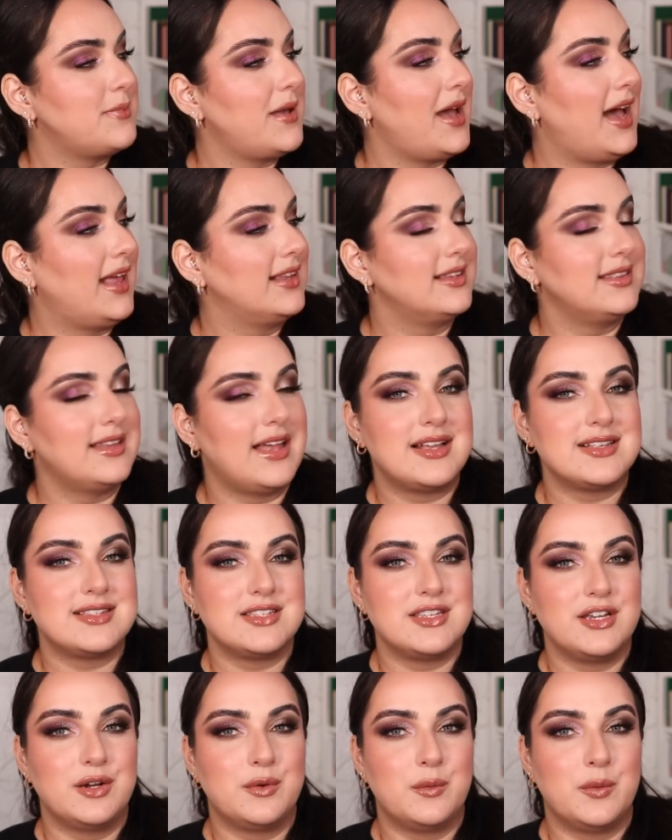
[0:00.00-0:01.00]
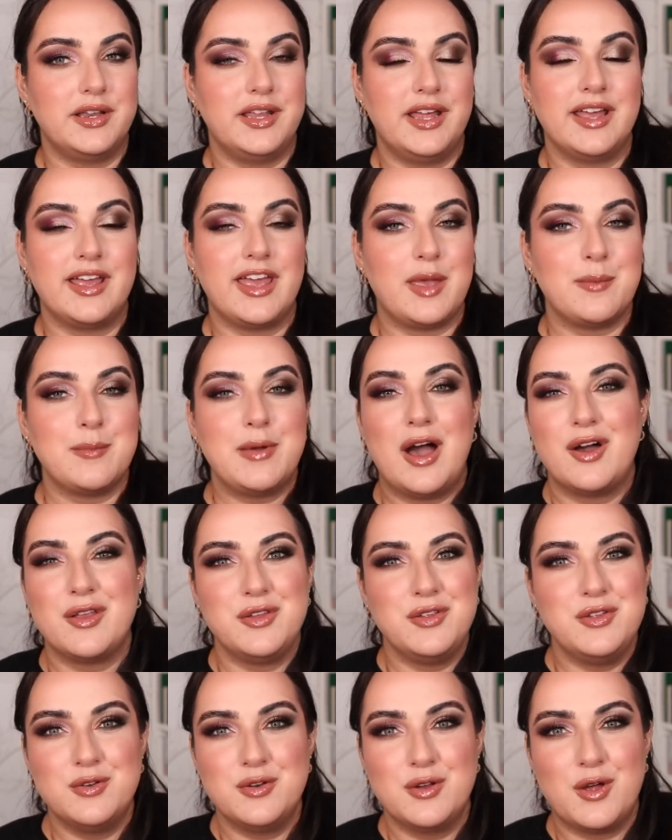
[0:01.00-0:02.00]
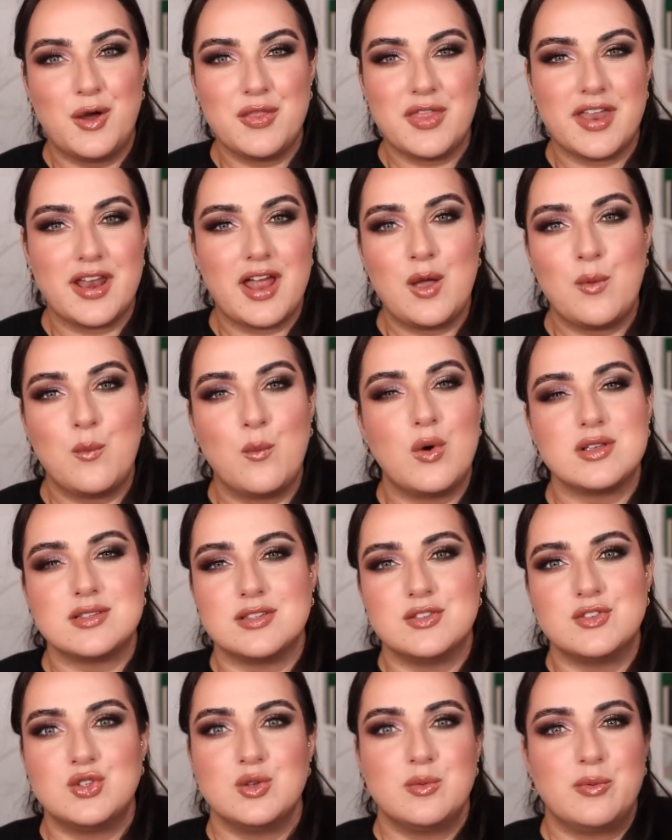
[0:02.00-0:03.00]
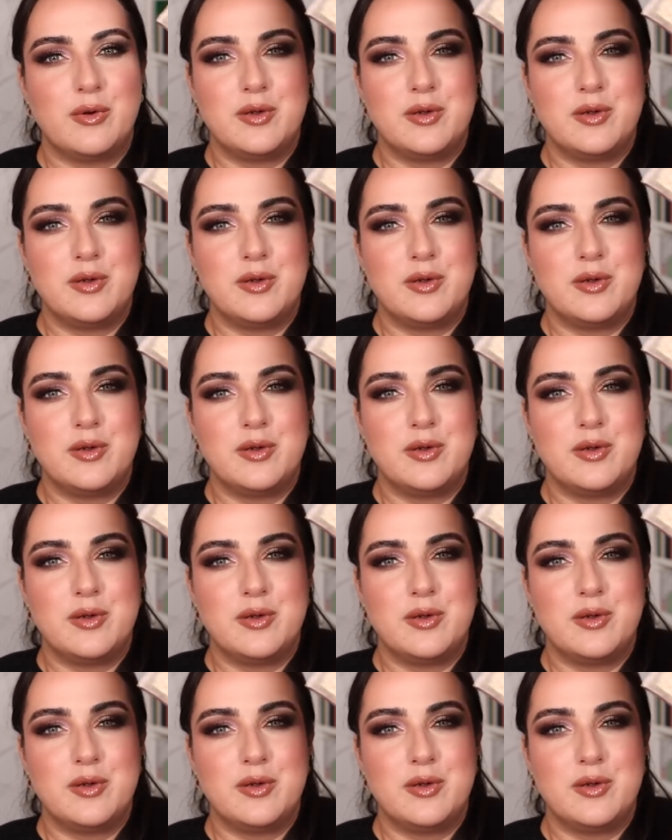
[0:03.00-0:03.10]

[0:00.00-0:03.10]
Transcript: palette last year when it came out, you know that I wasn't super